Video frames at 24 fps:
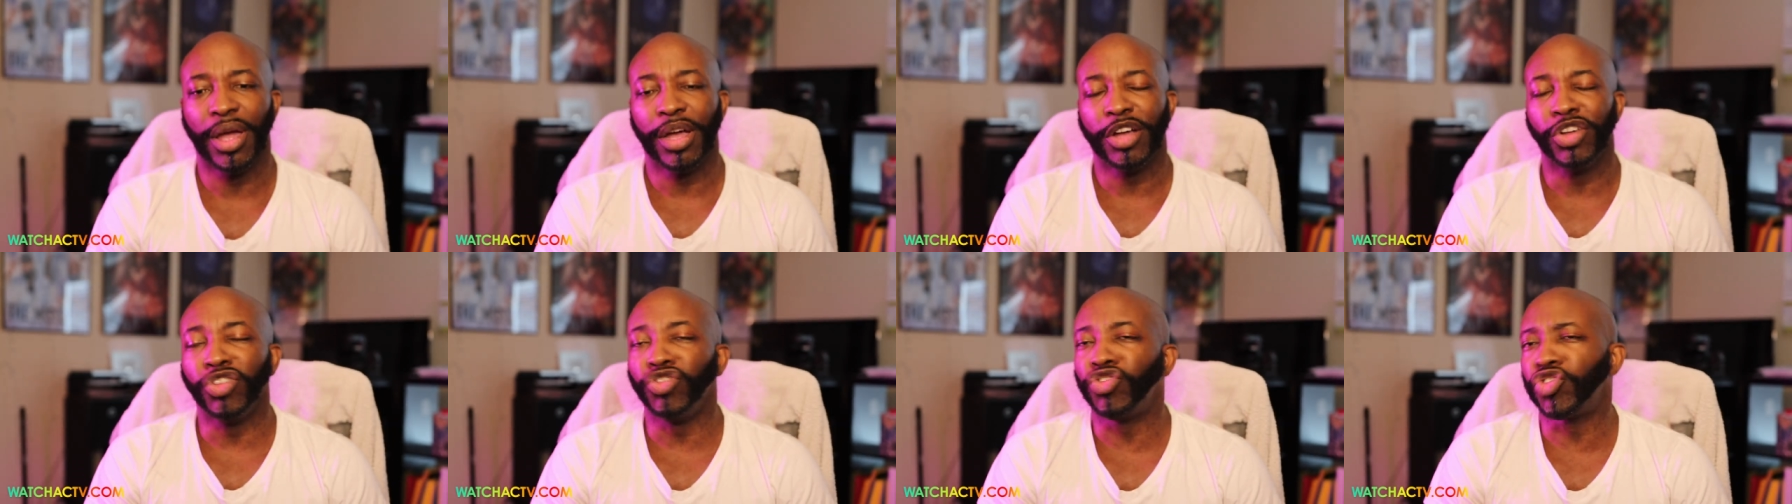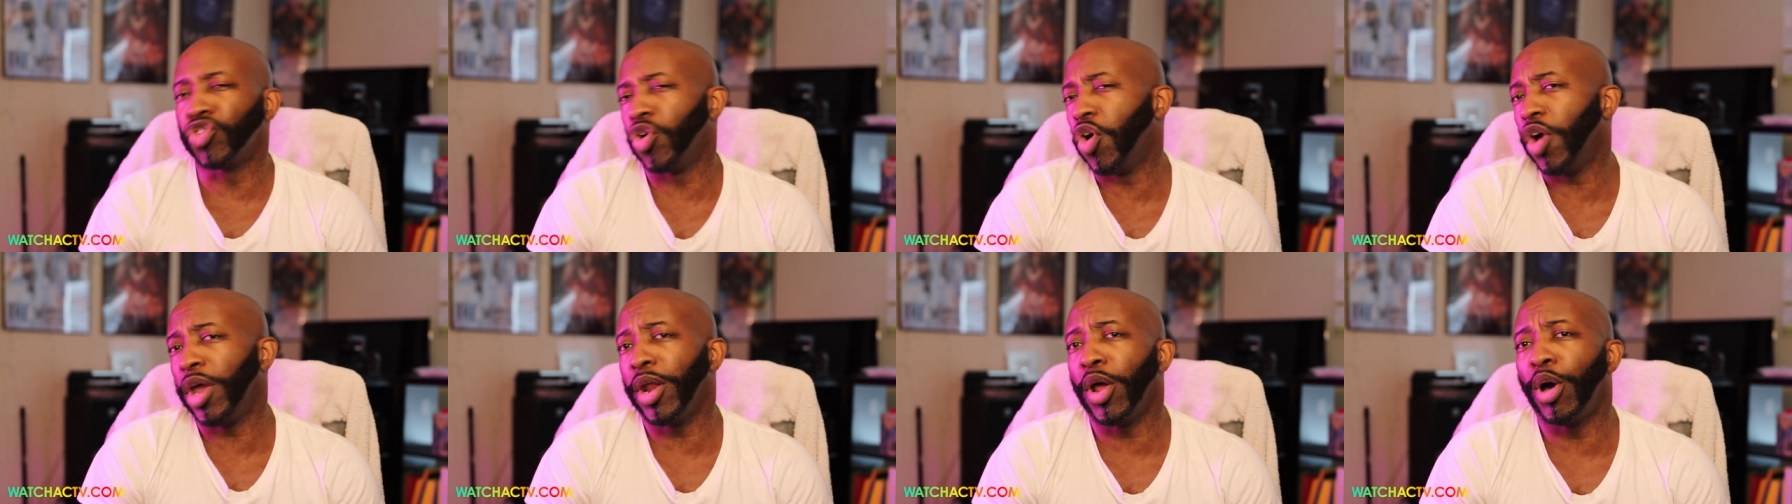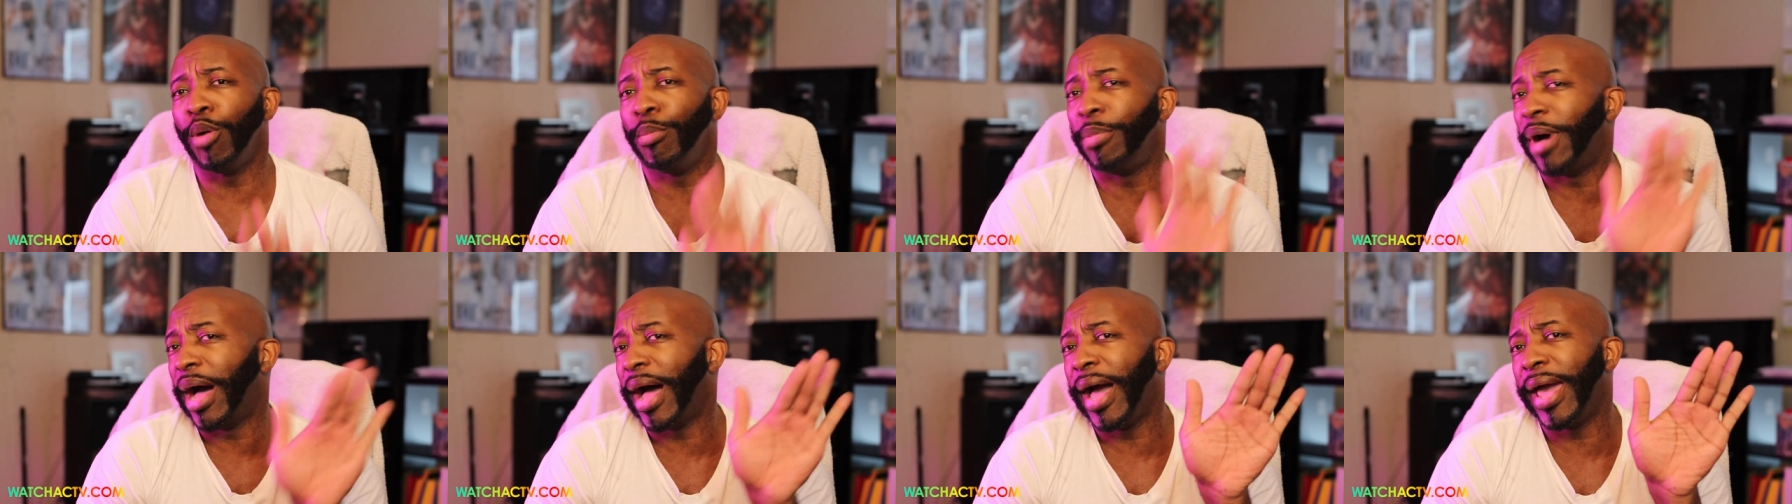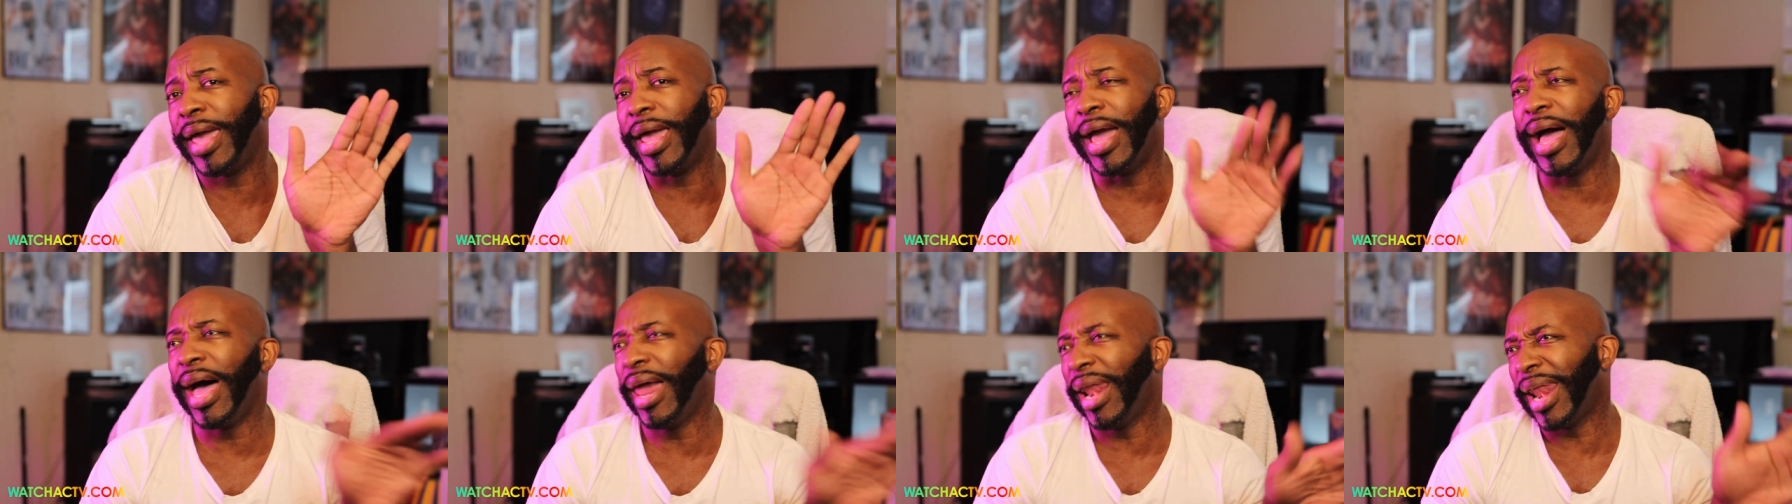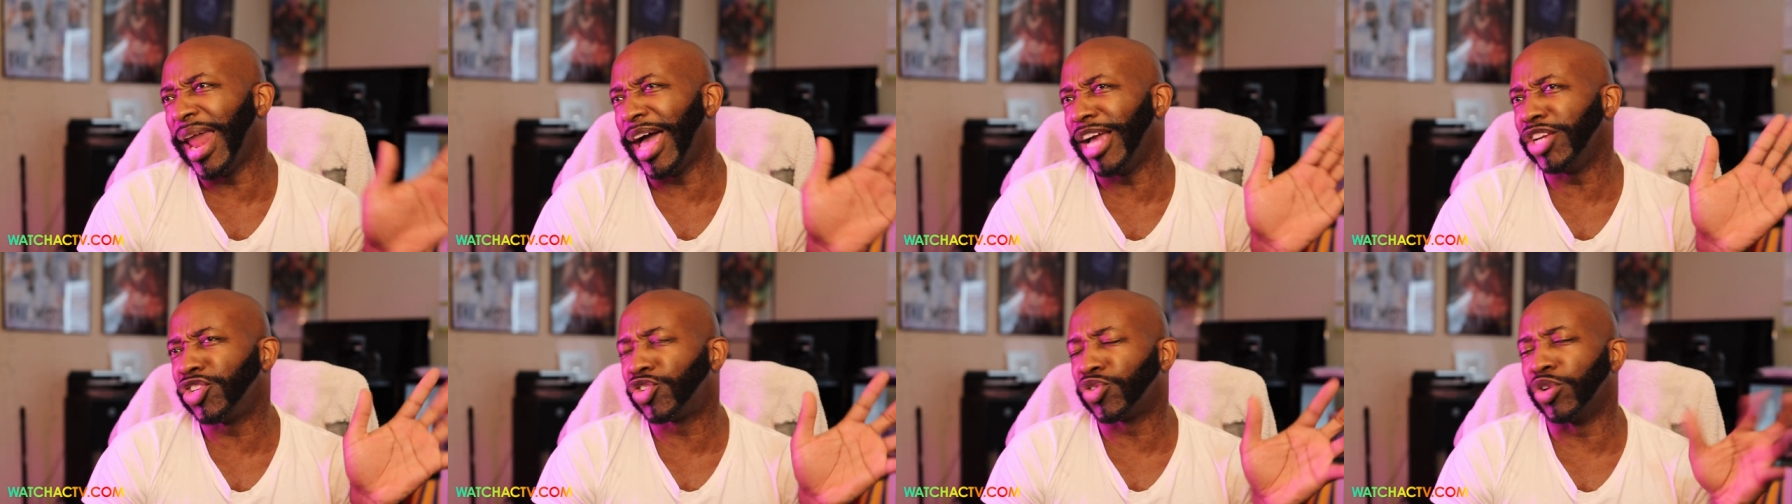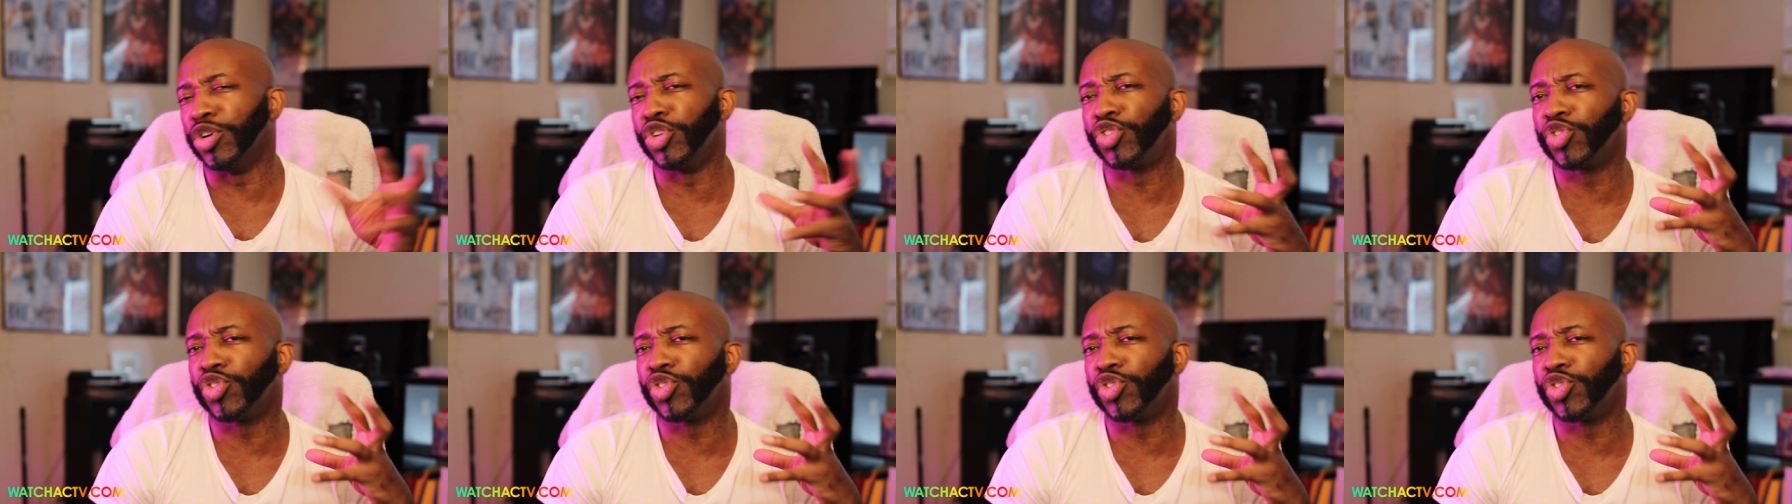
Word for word: And Troy don't buy it. I like Troy.